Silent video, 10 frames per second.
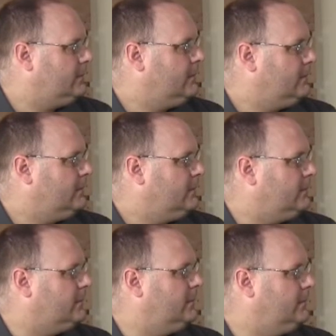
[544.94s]

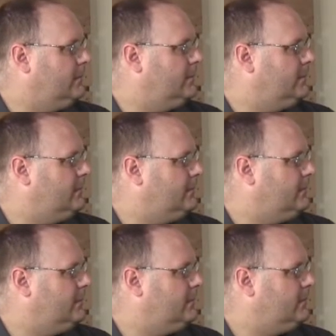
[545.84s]

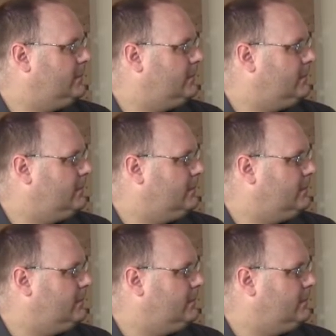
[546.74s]
[no speech]